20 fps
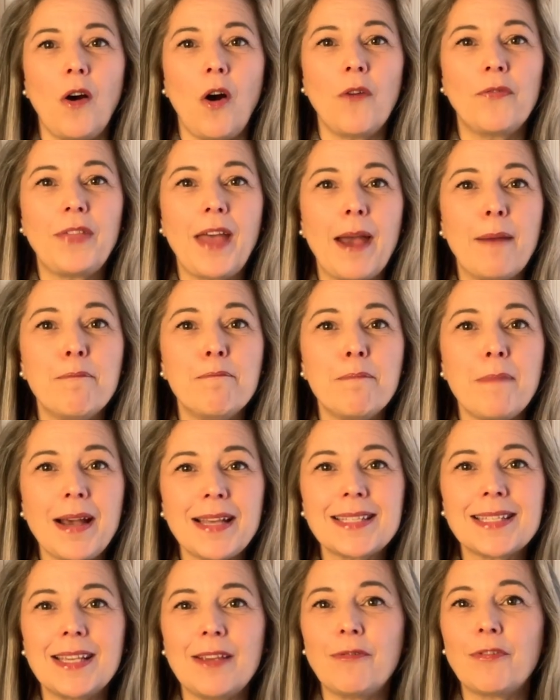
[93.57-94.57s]
of their
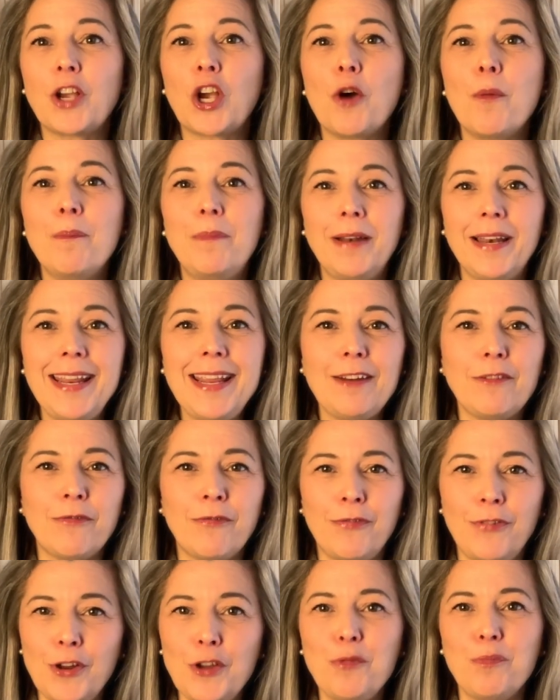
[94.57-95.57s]
massive complete
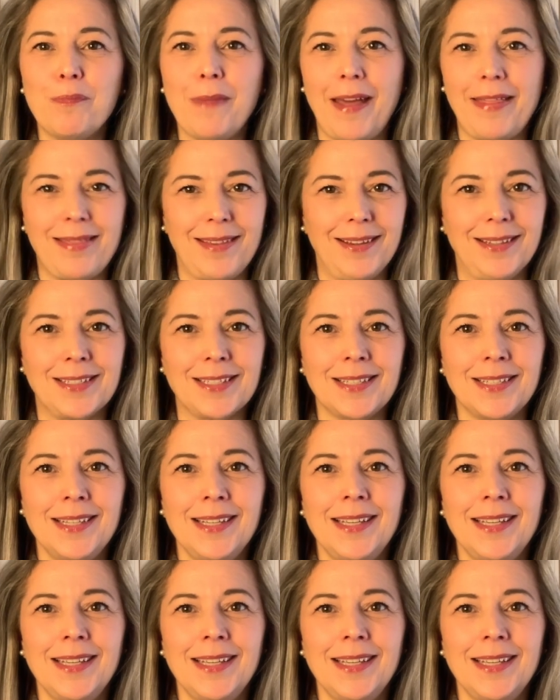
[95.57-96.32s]
flute method.